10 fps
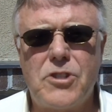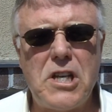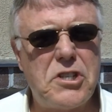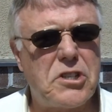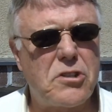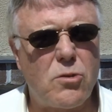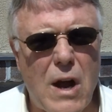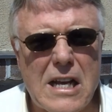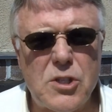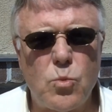Jesus
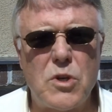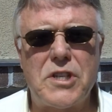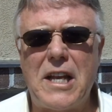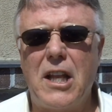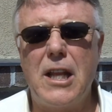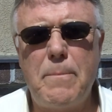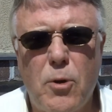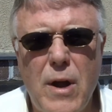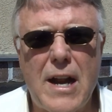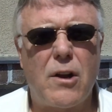Christ was a
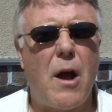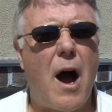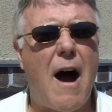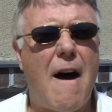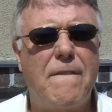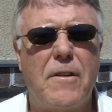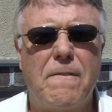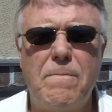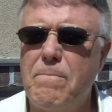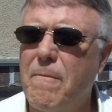liberator of the